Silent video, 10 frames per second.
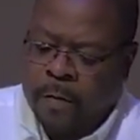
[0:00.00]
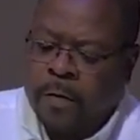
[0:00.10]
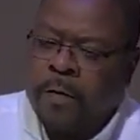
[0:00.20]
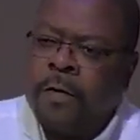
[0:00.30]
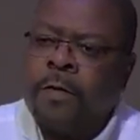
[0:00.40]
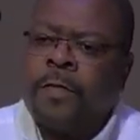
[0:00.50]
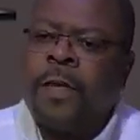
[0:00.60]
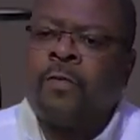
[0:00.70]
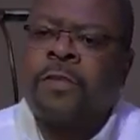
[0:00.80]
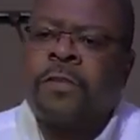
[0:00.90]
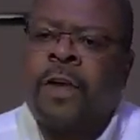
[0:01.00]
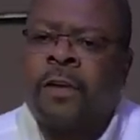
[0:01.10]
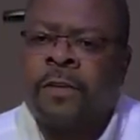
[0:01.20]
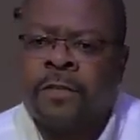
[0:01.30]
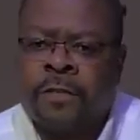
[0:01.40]
There was
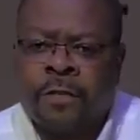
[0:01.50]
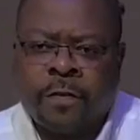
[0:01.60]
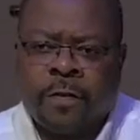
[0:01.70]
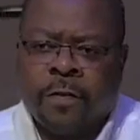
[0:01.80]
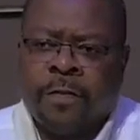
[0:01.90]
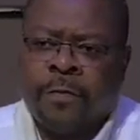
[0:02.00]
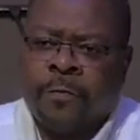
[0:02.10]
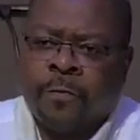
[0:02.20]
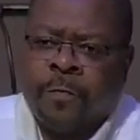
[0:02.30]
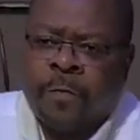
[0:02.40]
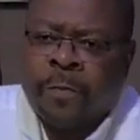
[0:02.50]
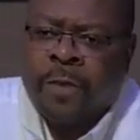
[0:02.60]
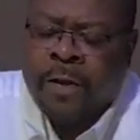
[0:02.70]
silence in the room for a minute,